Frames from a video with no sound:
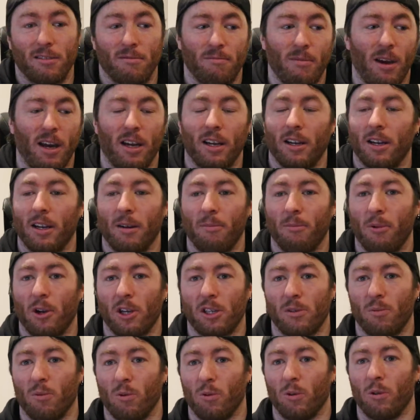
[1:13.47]
made it
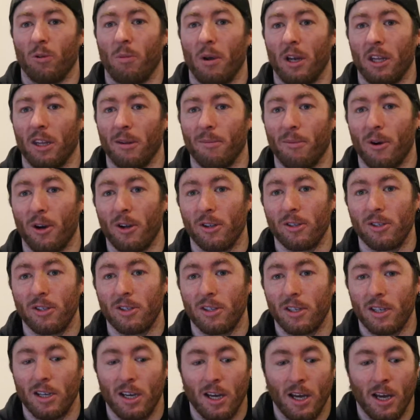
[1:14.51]
impossible to beat the bots.